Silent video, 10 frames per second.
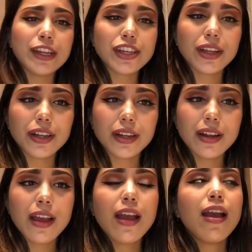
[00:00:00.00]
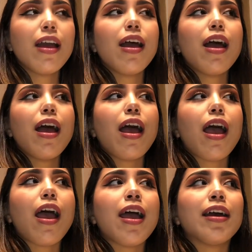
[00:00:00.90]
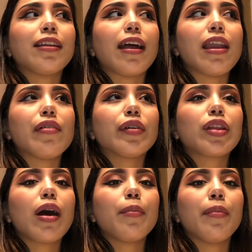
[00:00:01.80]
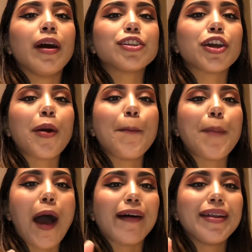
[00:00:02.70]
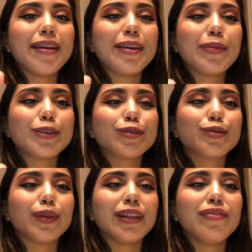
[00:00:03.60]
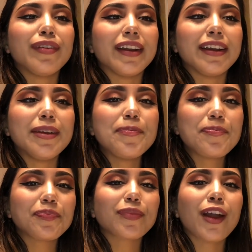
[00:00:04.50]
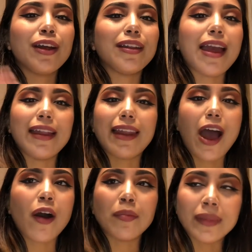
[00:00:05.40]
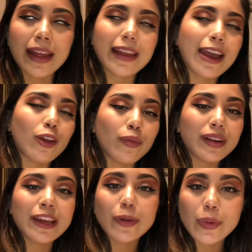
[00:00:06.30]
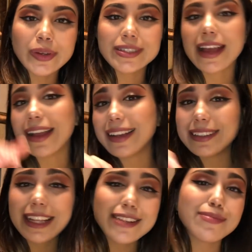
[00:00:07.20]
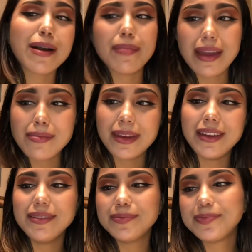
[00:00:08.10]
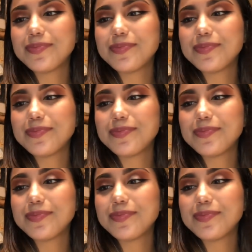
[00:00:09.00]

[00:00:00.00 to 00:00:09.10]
each other, and I never thought much about him, which was really funny. And then now I'm like head over heels, like, that's my baby.